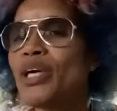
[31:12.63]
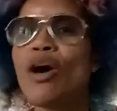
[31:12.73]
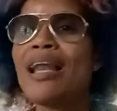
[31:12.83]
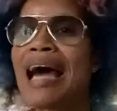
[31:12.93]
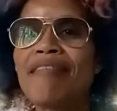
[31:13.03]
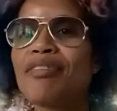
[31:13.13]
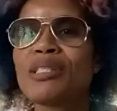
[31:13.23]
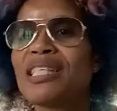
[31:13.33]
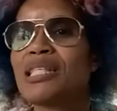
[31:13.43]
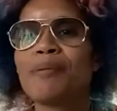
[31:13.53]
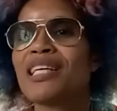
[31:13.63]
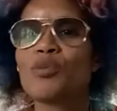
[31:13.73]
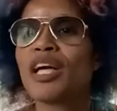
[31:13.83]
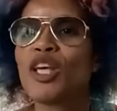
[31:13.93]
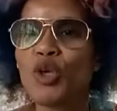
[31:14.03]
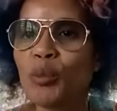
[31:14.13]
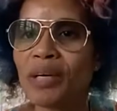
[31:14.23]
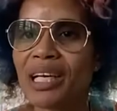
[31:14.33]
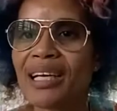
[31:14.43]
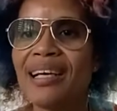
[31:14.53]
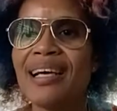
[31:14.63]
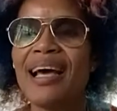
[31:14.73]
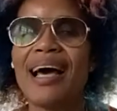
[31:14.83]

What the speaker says: And we all have those things because we're human.